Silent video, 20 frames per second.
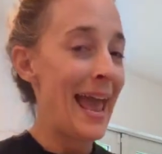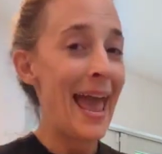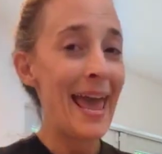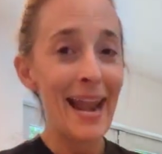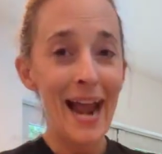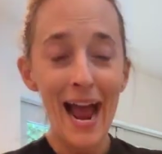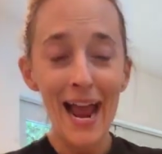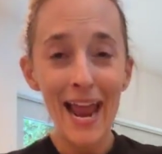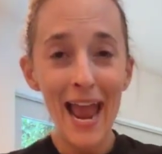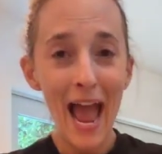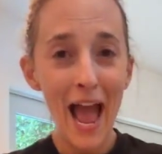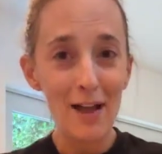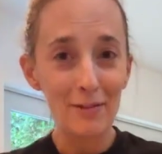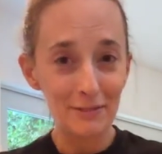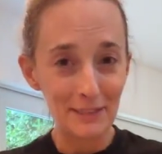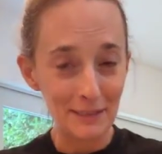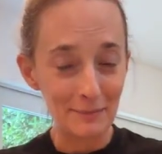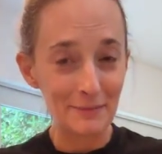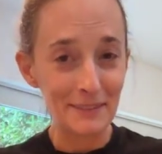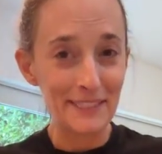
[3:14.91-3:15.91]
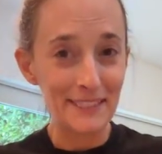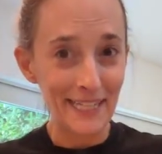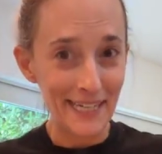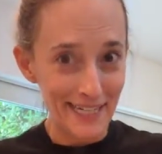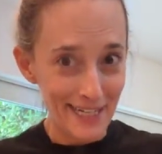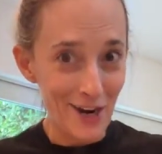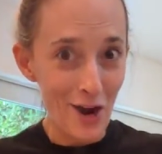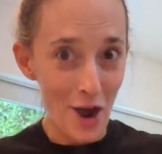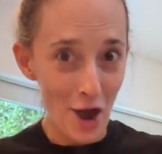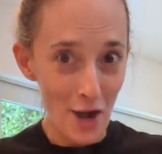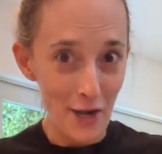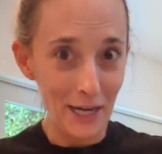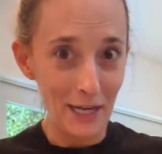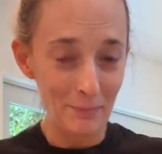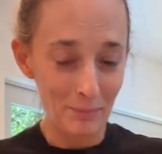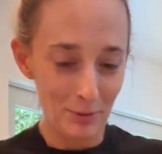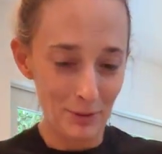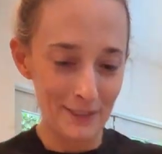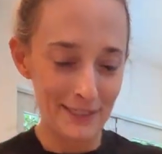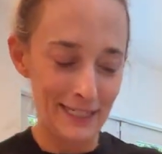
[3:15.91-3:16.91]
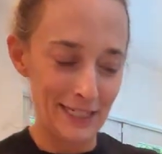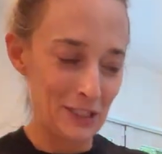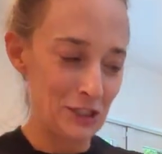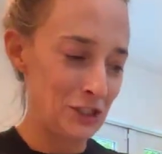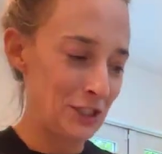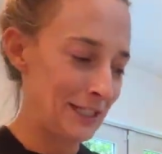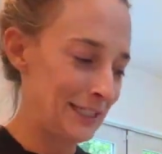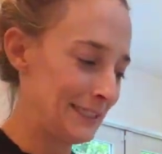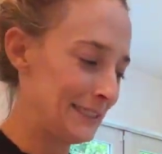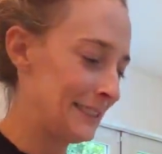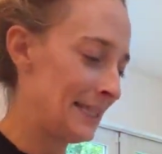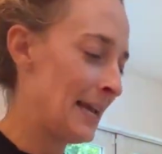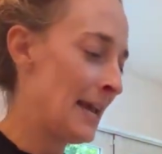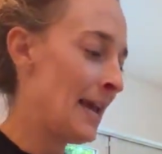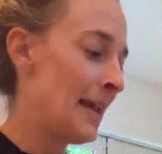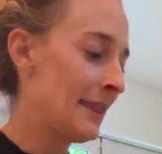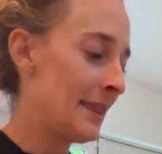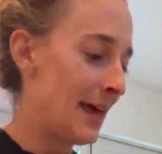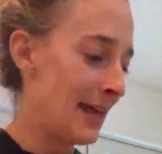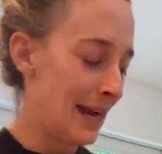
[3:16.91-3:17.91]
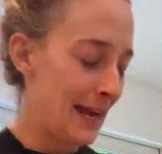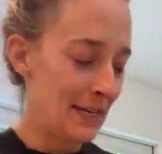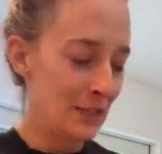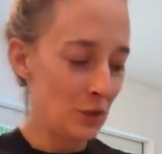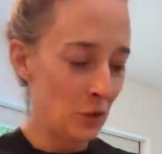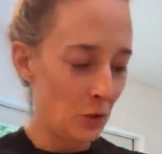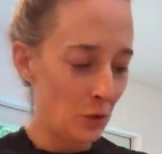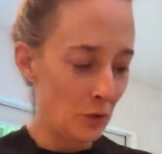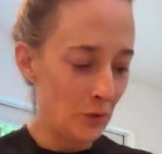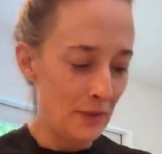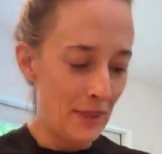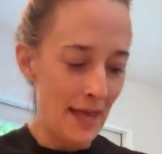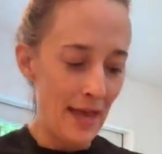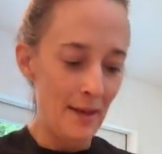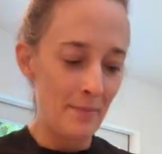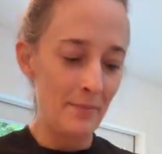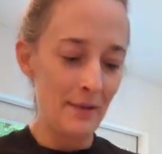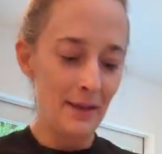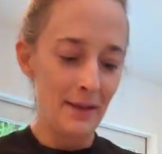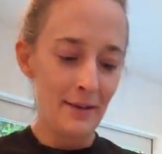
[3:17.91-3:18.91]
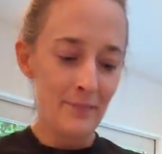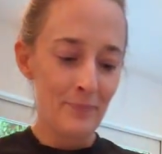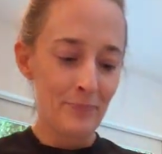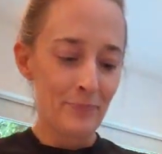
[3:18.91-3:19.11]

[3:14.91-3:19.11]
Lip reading: And I have some psychotic predictions that I told them.